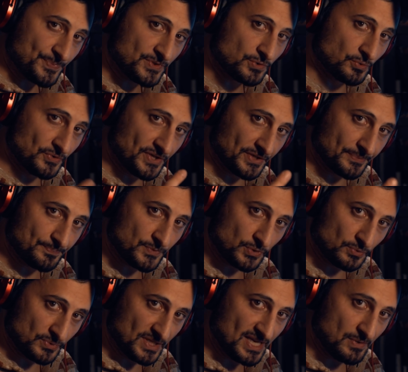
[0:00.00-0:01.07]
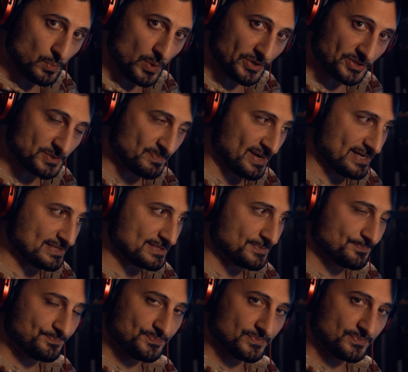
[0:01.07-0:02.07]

to the 2D workspace,